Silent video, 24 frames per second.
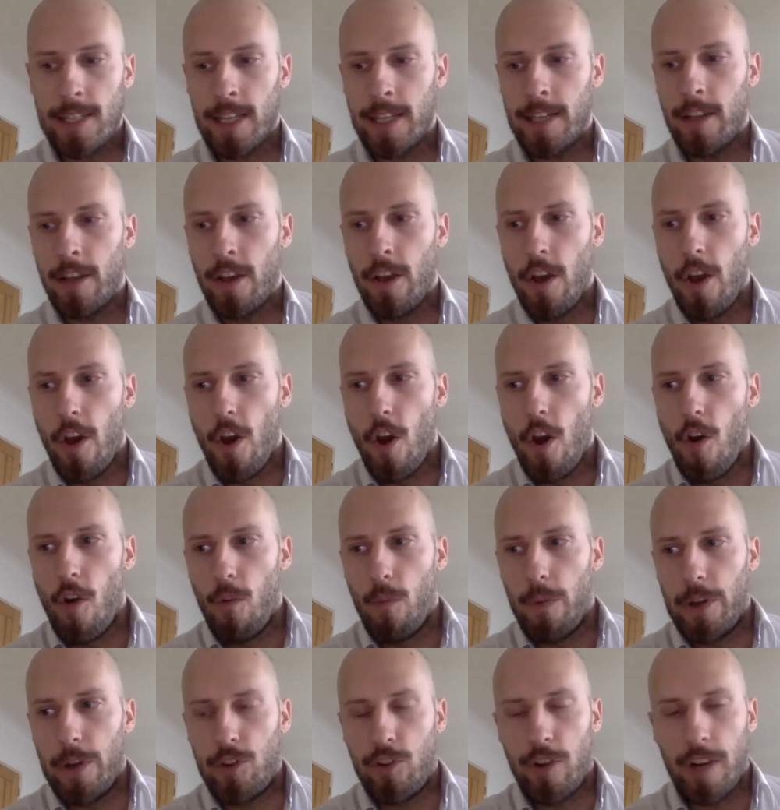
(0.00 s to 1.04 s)
And
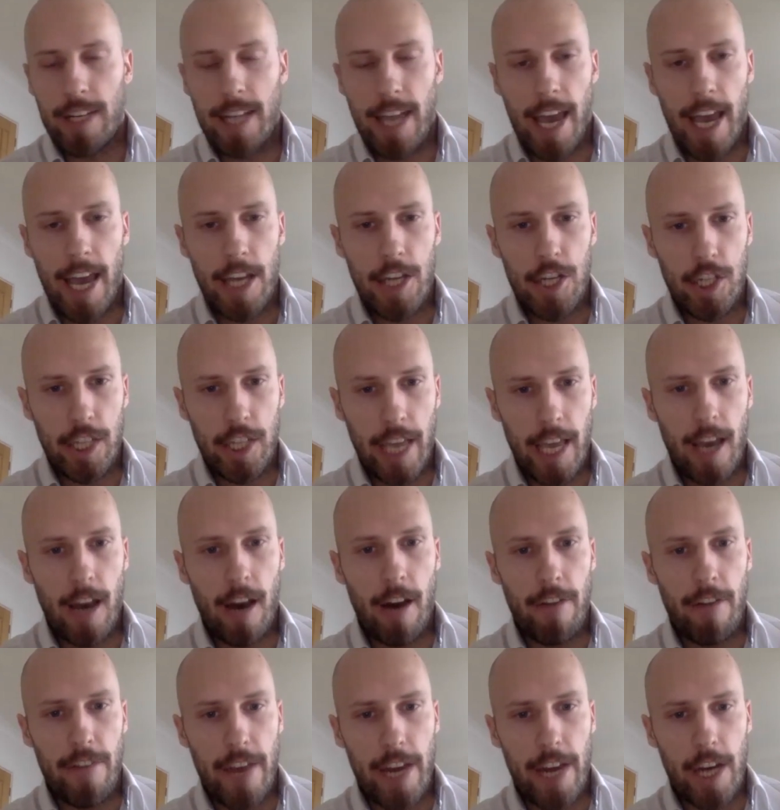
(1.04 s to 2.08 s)
we tried to educate
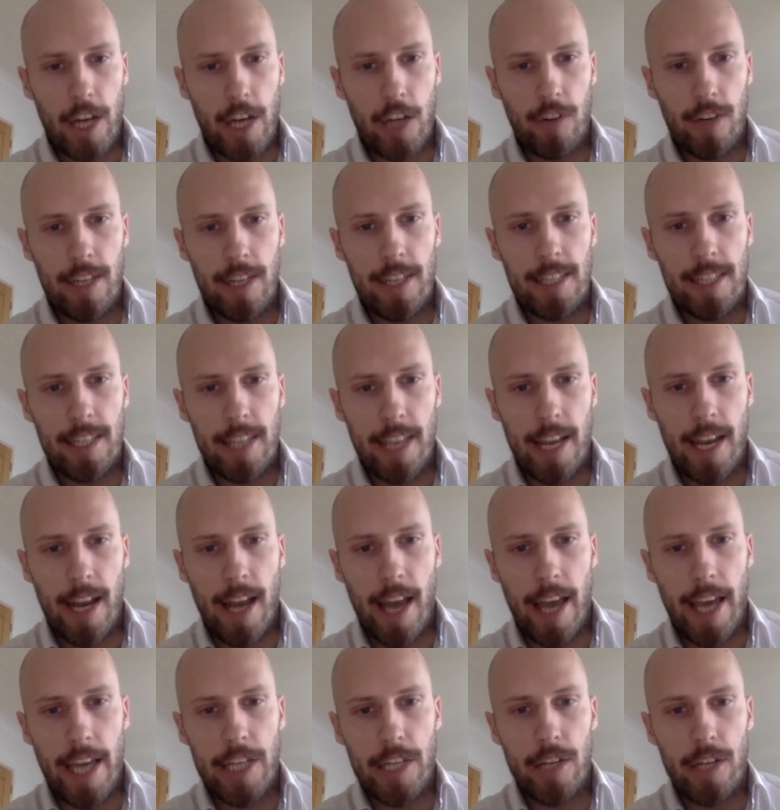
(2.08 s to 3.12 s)
our factories in
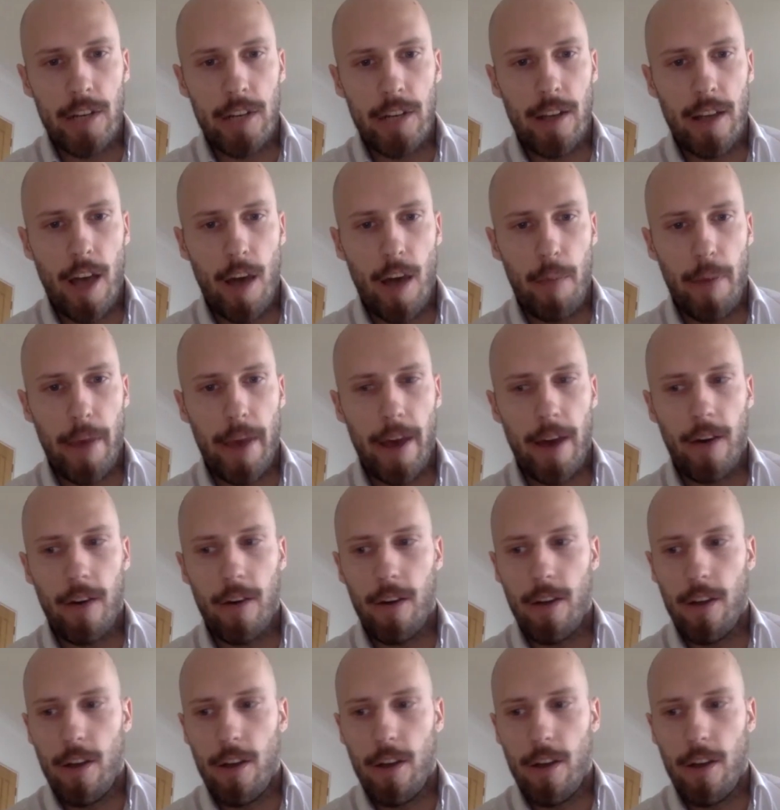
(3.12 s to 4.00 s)
Asia about